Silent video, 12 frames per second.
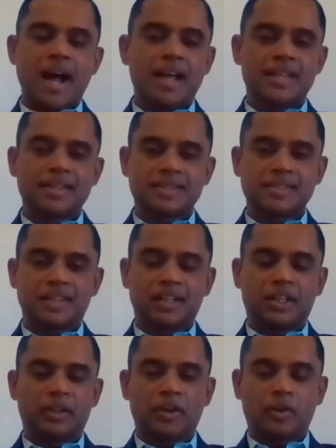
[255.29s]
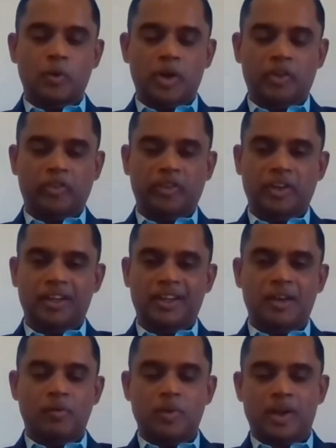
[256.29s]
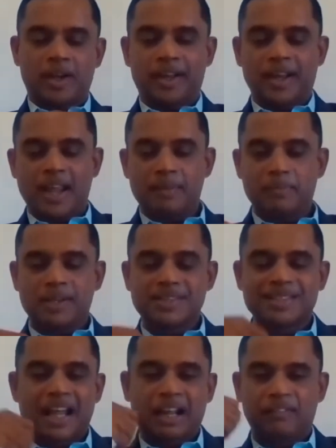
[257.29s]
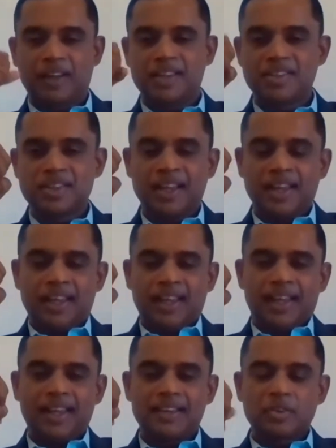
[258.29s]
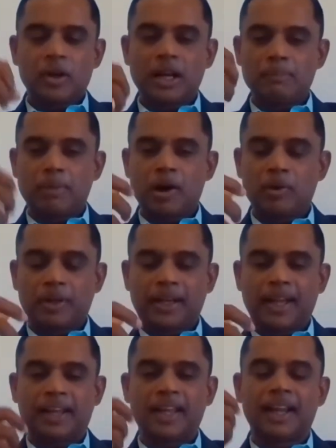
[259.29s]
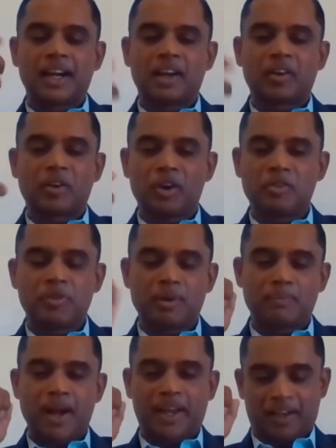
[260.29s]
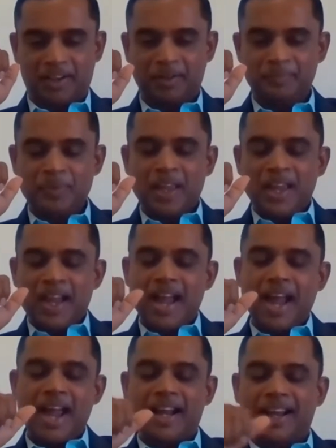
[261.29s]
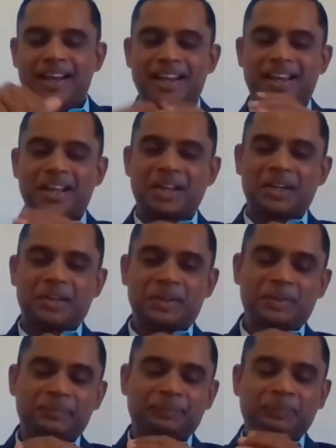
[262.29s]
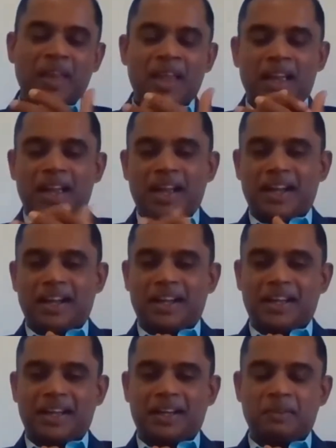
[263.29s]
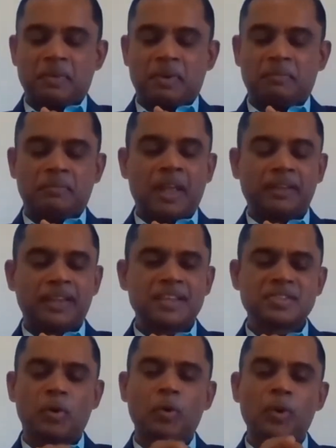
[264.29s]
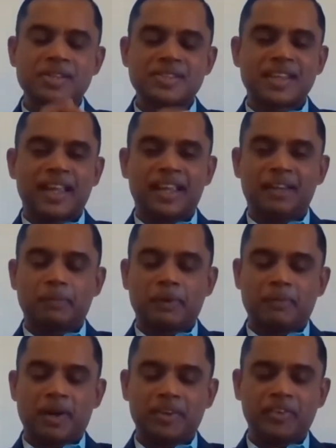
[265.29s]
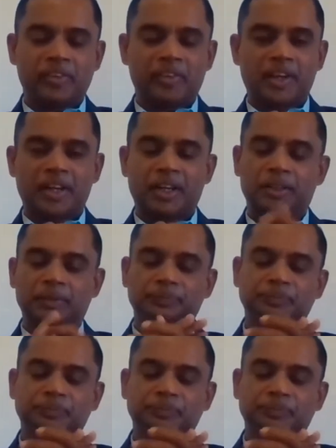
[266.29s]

answer to your question in a very layman's language, it's all about taking control of your mind. And hmm. uh, um, uh, there's a old saying, Prabhash, uh,